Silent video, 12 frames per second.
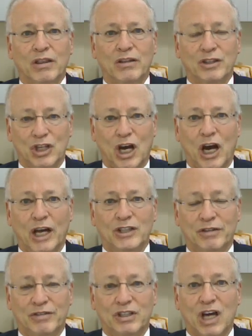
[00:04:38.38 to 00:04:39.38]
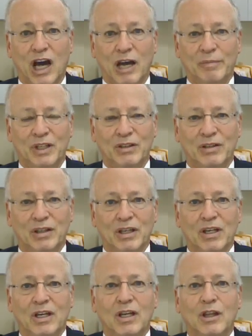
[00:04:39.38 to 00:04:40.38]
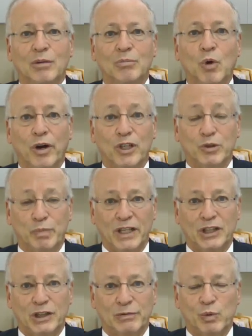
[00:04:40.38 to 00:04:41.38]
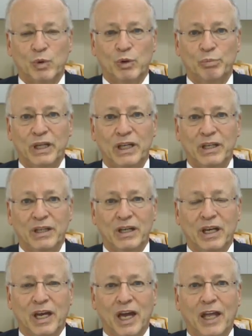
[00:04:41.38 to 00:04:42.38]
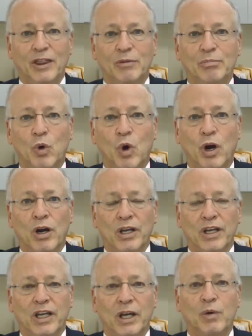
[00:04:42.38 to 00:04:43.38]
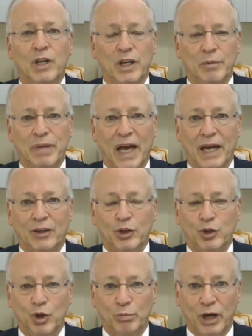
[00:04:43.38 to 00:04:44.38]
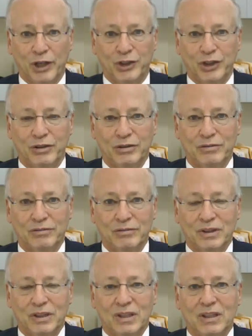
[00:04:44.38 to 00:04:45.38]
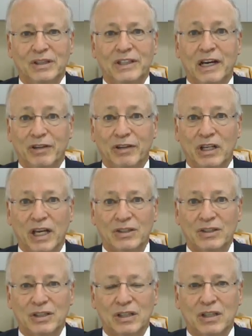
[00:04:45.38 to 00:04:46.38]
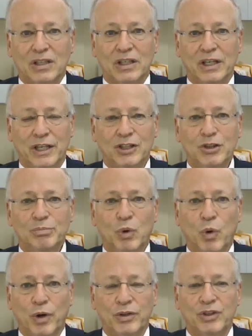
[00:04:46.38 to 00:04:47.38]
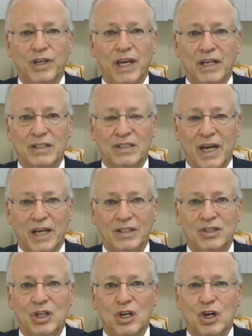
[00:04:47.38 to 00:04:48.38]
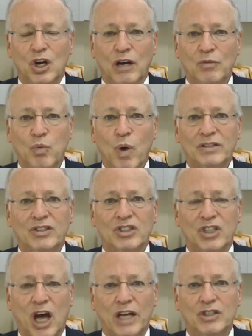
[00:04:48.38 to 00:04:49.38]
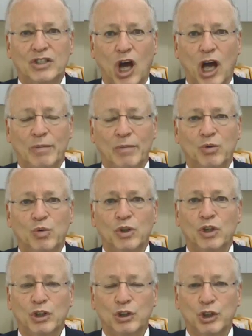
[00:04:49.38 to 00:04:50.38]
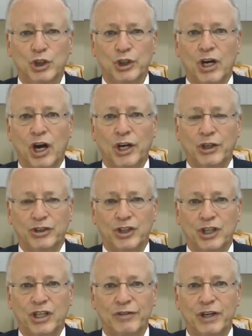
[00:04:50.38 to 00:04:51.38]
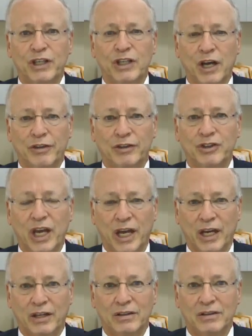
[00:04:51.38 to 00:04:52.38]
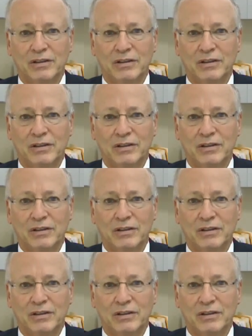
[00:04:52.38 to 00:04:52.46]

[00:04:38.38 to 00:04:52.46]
the size of the diamond, the more expensive it will be, and the more it will impact your budget. Nevertheless, it is important to get a sense of what size diamond would look good on your significant other's hand.